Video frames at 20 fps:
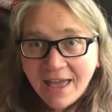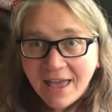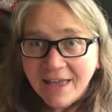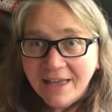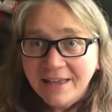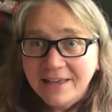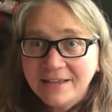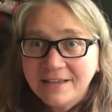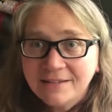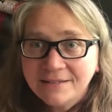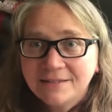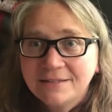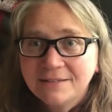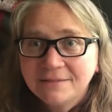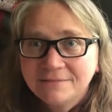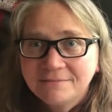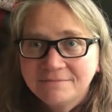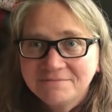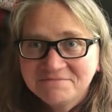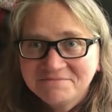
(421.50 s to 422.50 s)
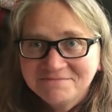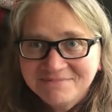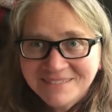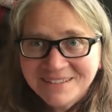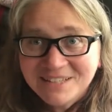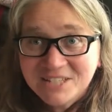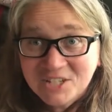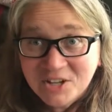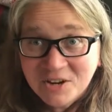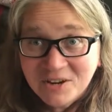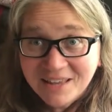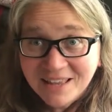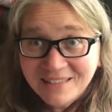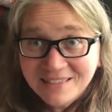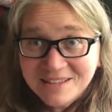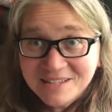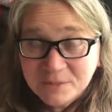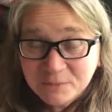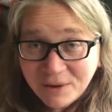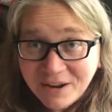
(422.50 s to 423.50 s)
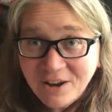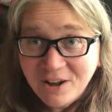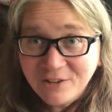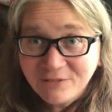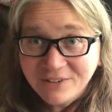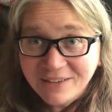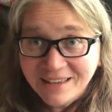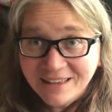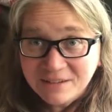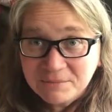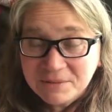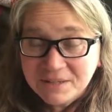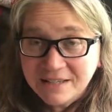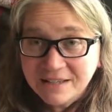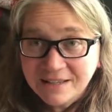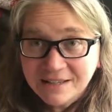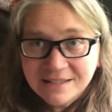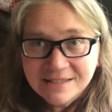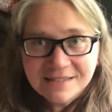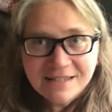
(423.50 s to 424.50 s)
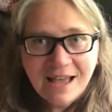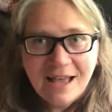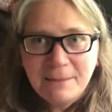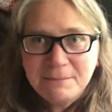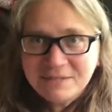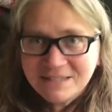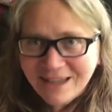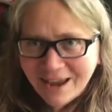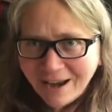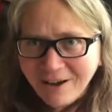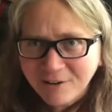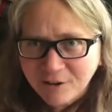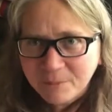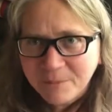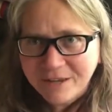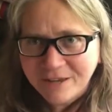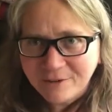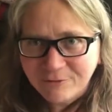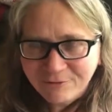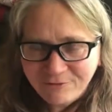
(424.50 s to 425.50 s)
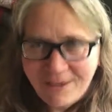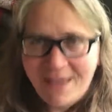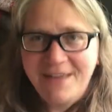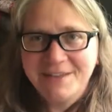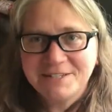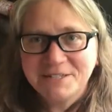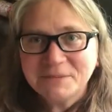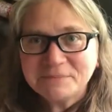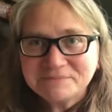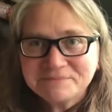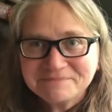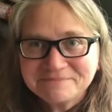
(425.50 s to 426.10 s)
and start getting this weight off again because I'm tired of being fat.